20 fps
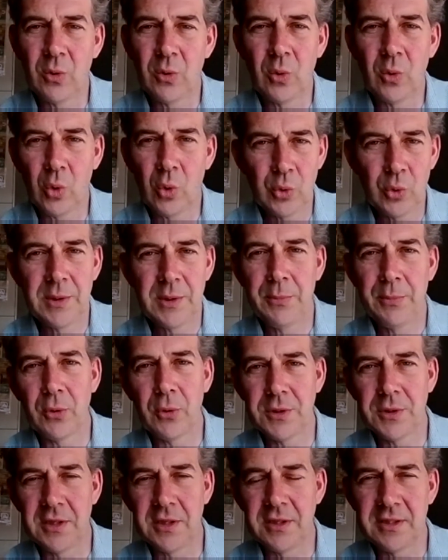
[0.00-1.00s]
or, or
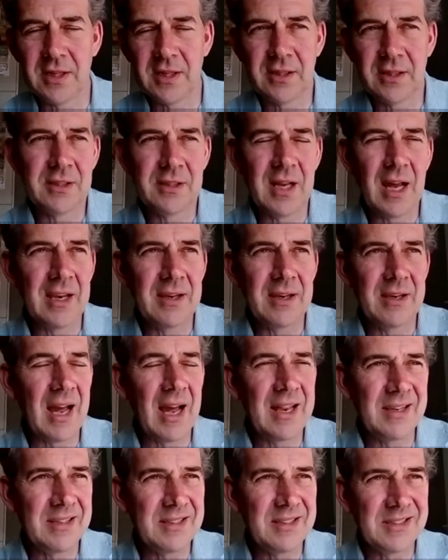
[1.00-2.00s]
deported, and, and,
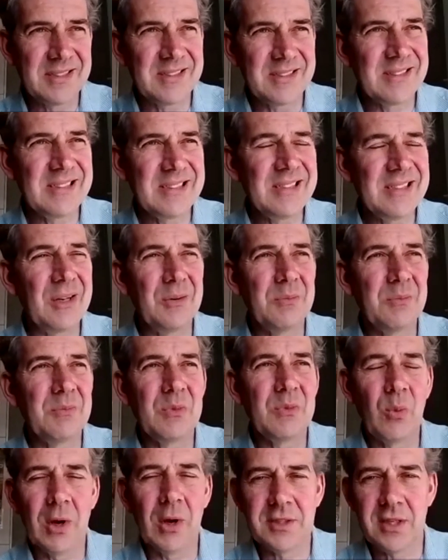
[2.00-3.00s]
and you know
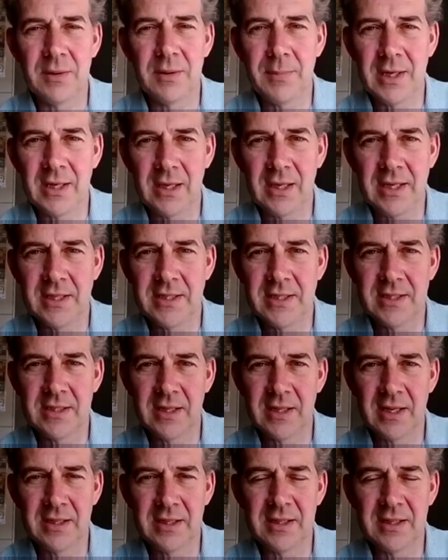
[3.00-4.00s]
went to the Middle
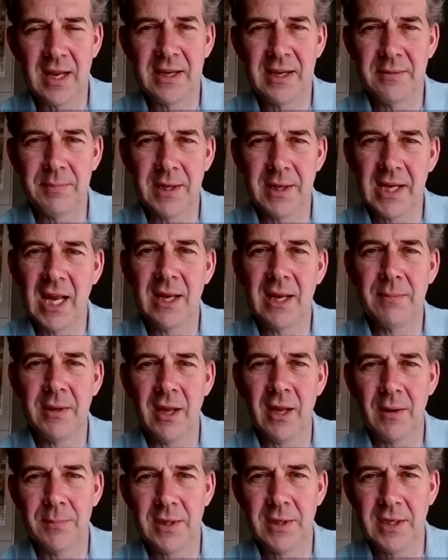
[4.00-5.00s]
East and, and became
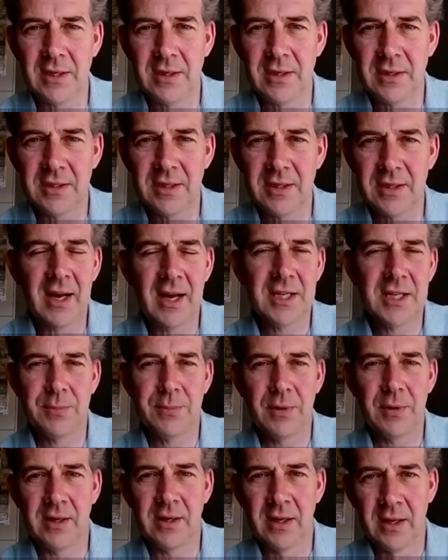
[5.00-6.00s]
the Armenian
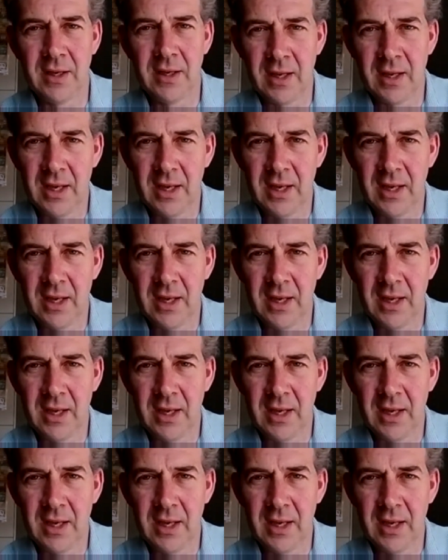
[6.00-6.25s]
diaspora